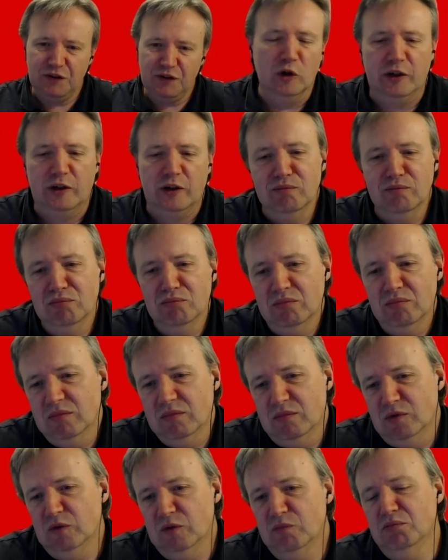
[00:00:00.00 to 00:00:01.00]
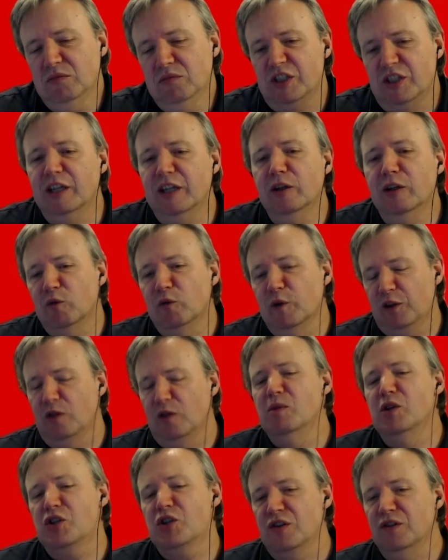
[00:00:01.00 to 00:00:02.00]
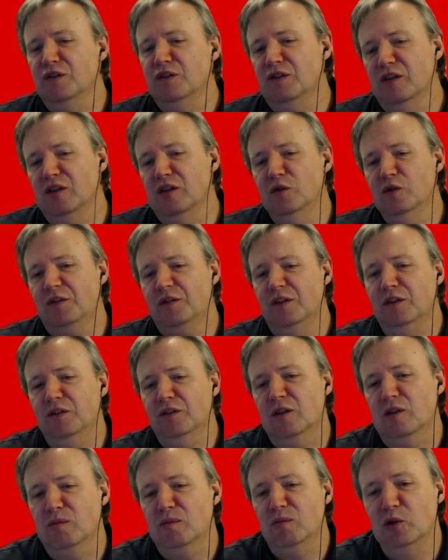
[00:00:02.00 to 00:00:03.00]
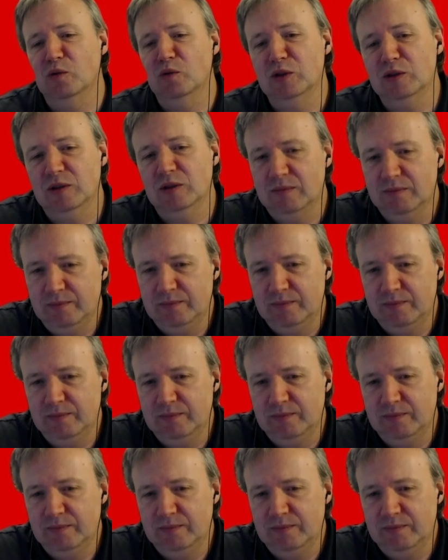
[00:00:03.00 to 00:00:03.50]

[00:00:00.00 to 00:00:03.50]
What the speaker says: work and dealing with commissions and those things at the moment?